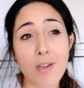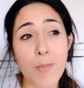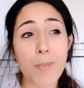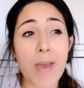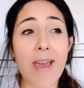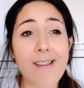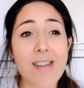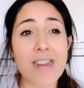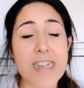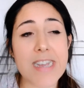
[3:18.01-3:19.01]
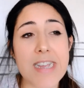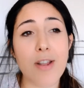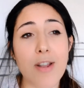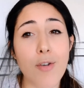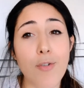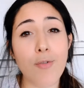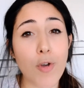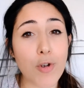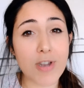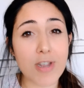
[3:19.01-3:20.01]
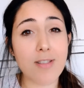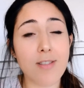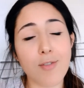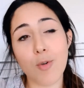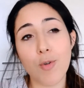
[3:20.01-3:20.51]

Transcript: comparing fondants, or